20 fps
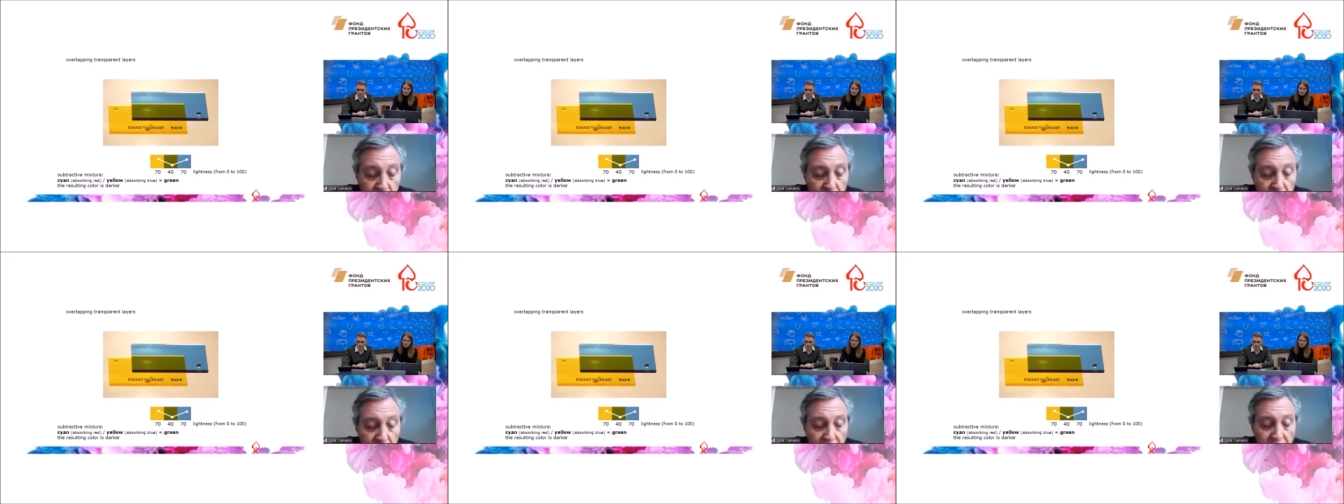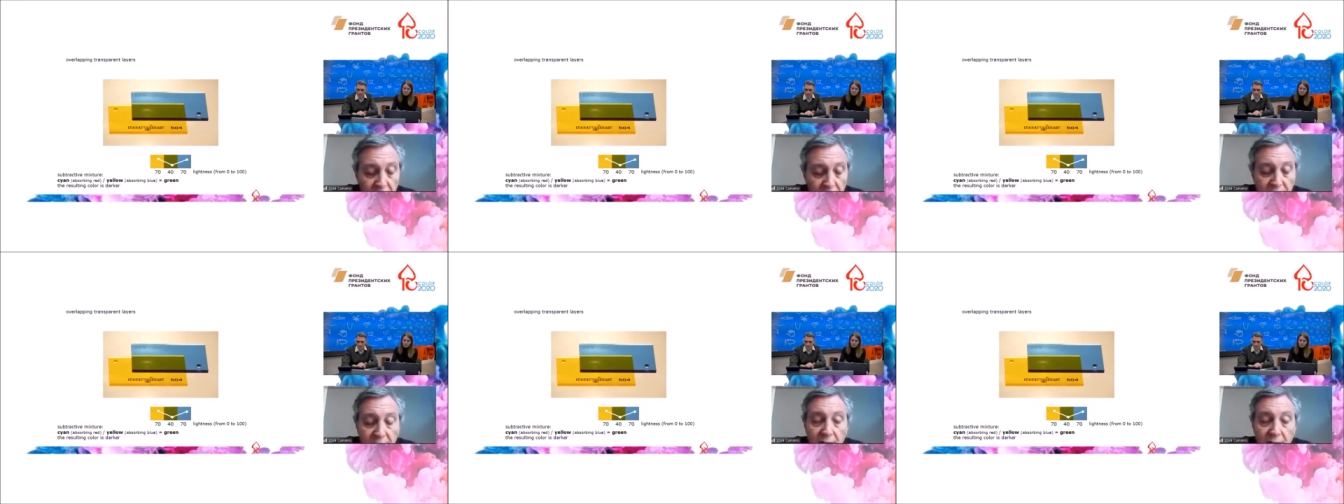
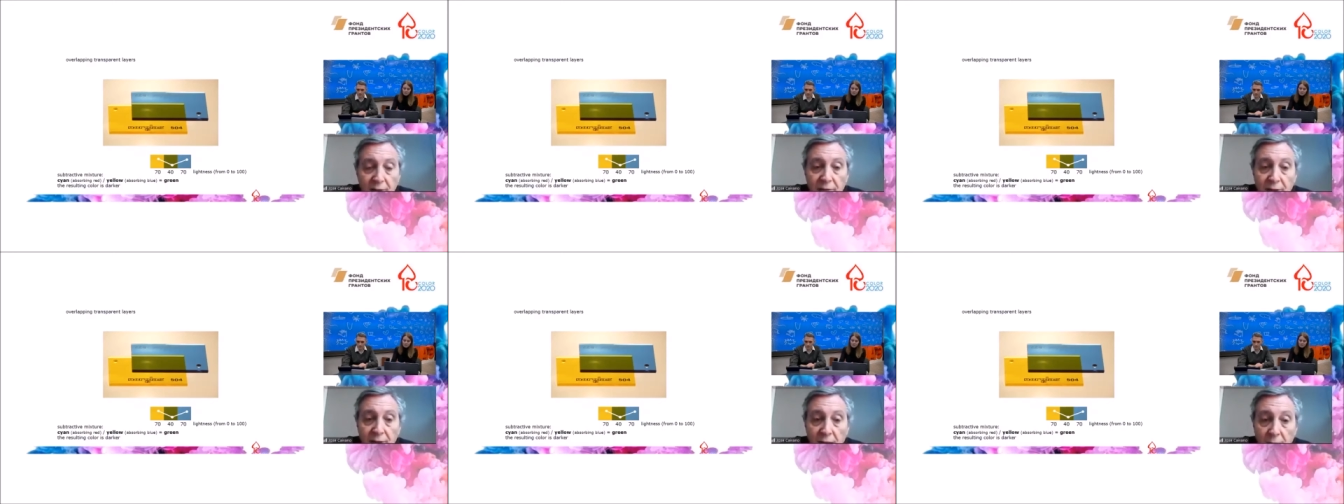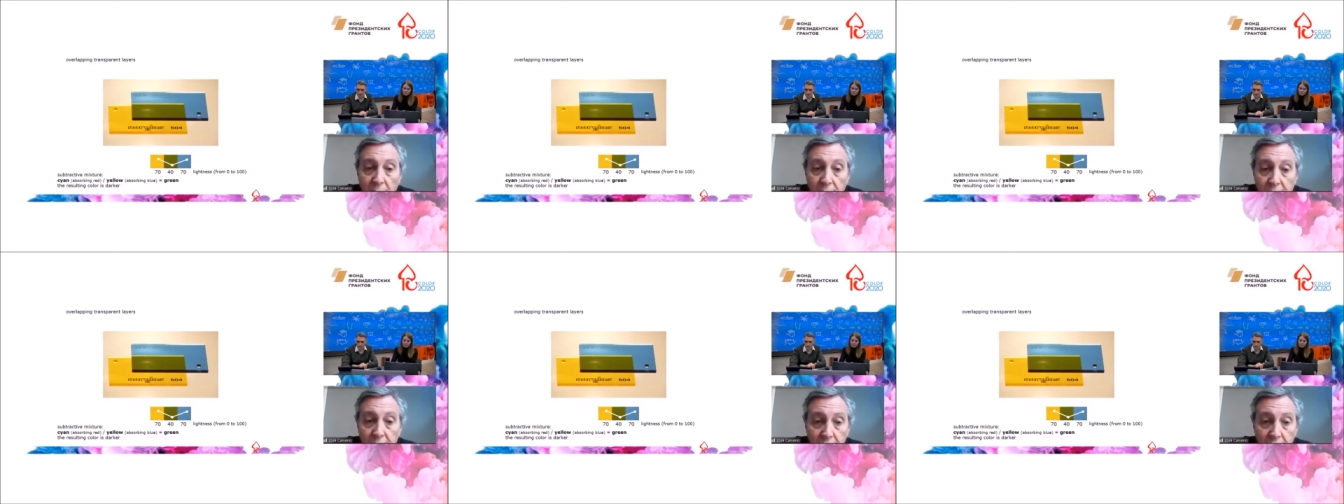is
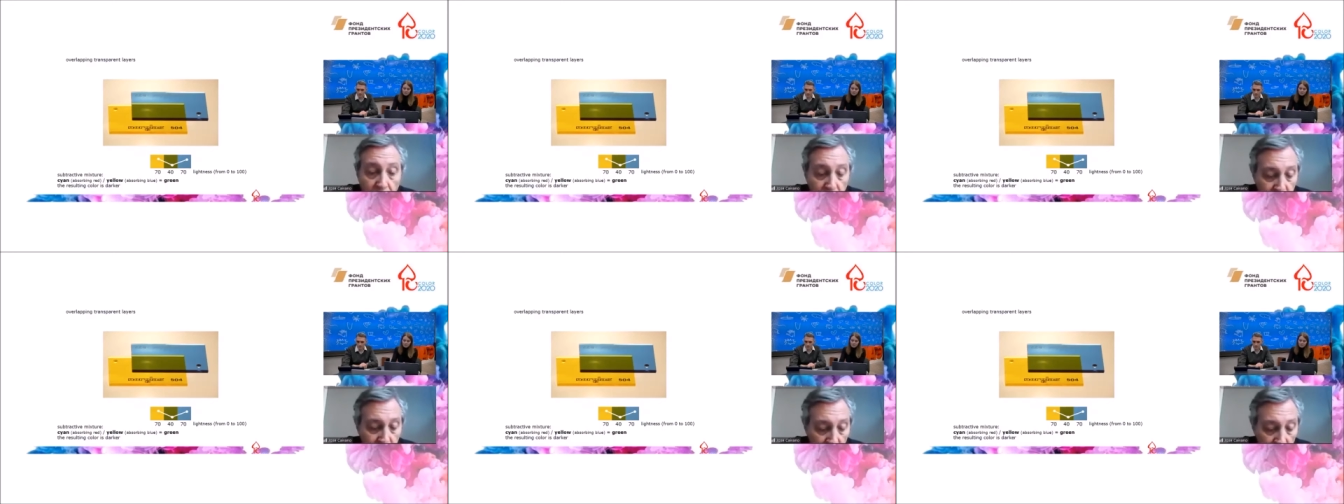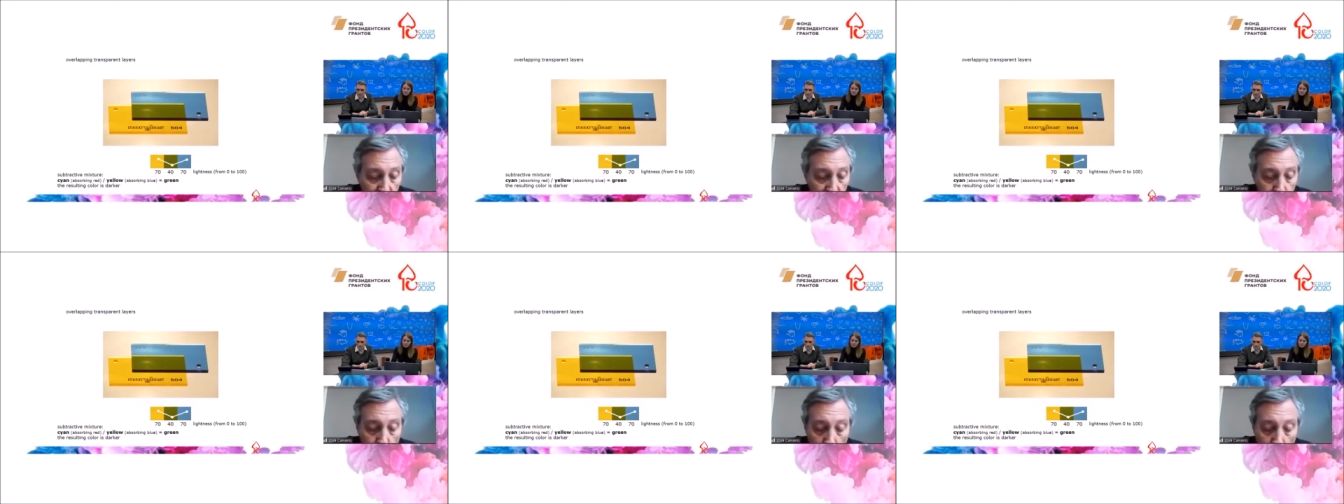darker
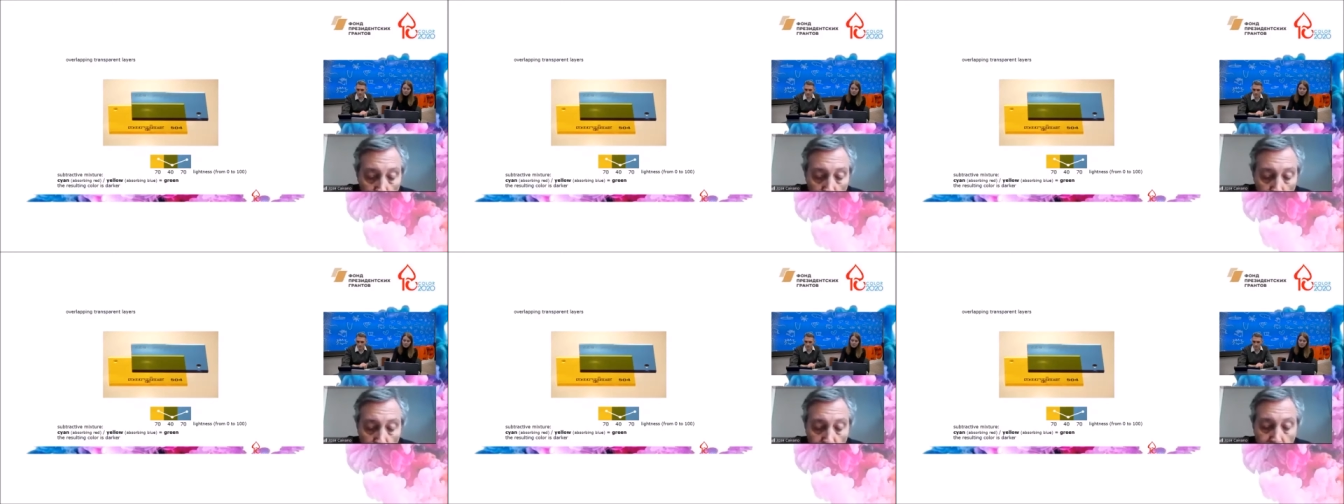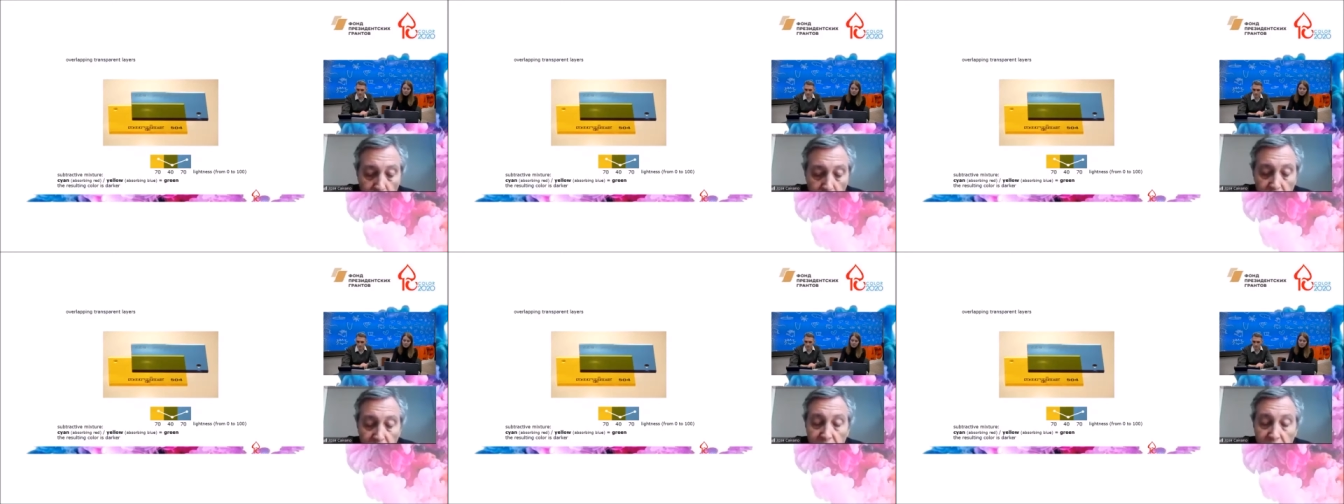than both
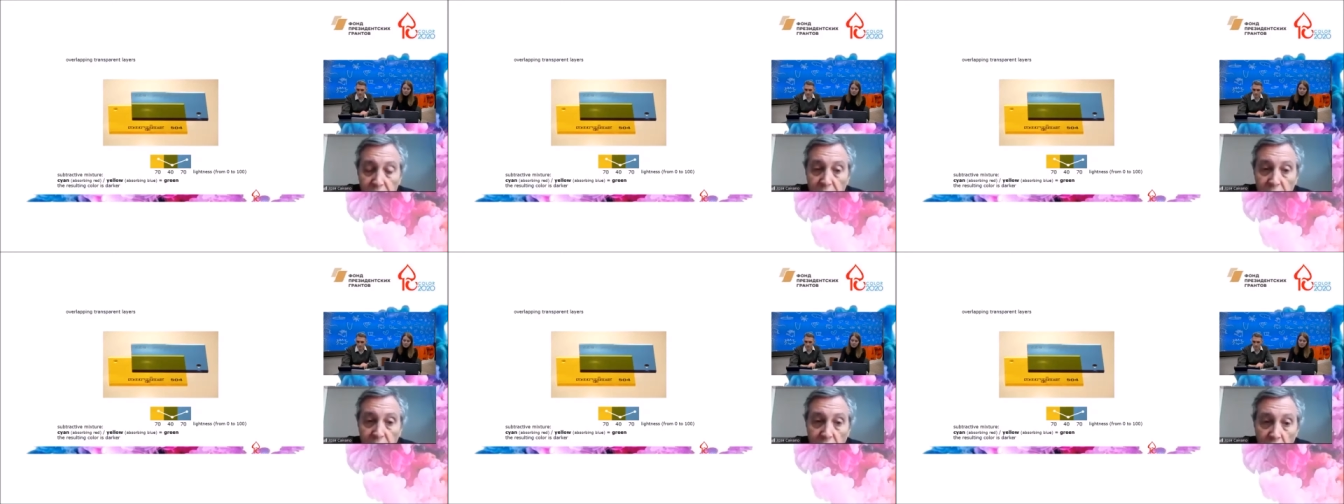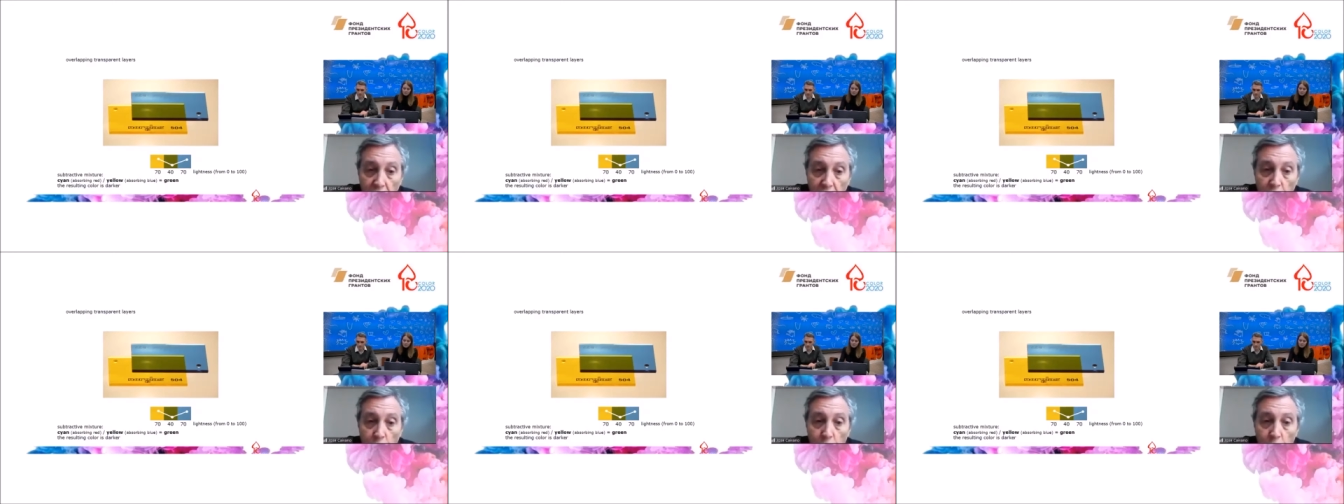
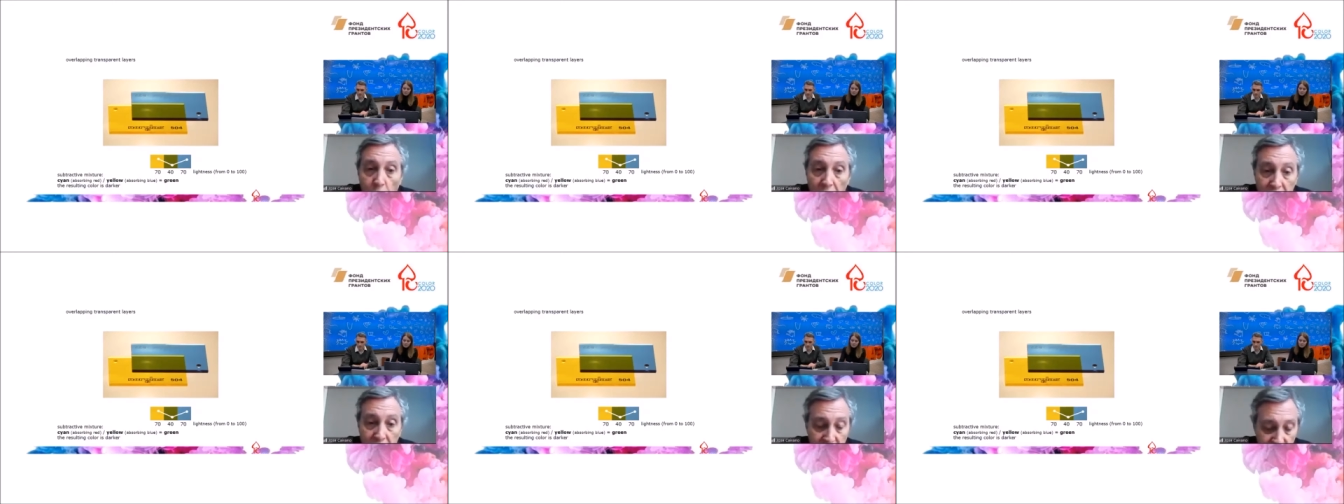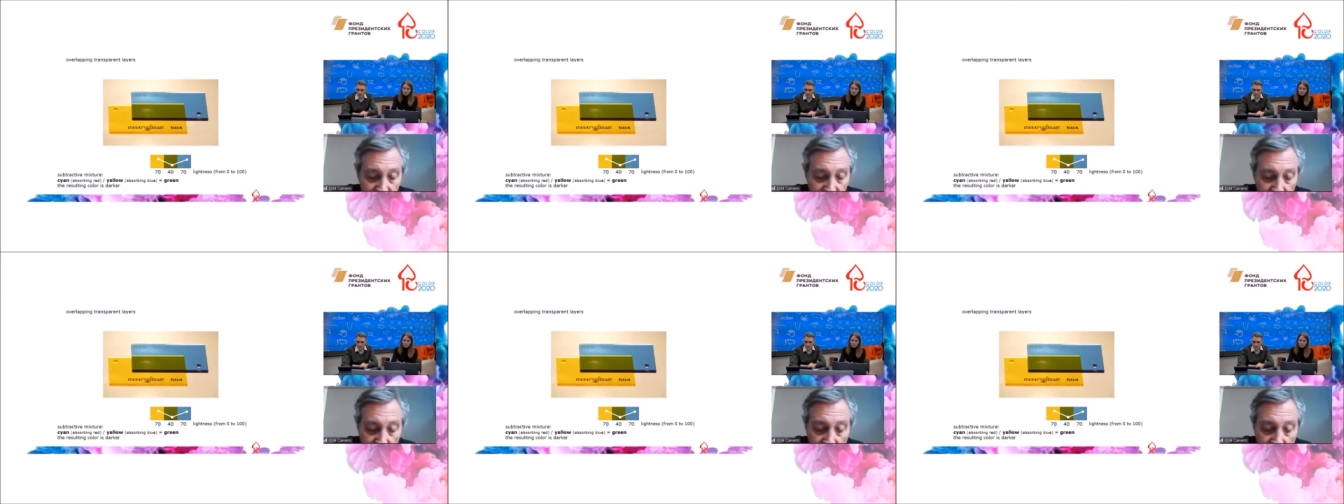yellow and
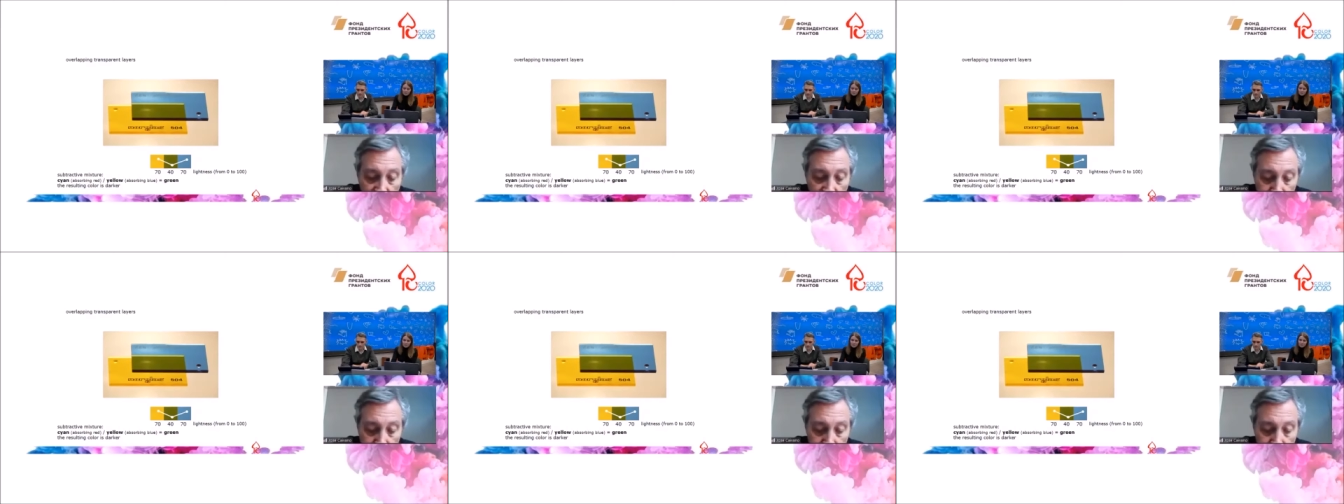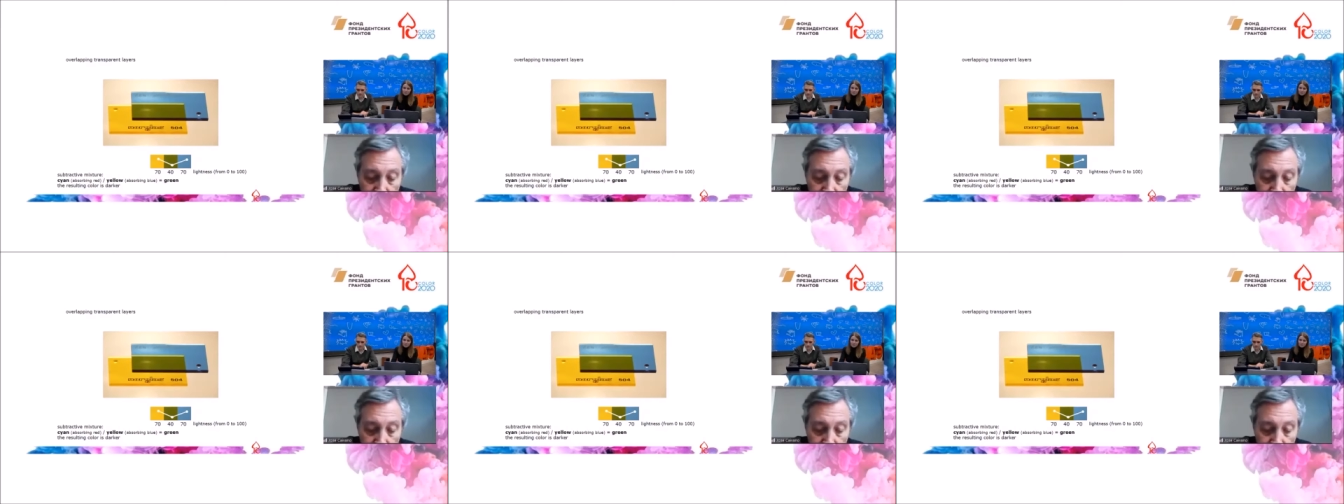cyan,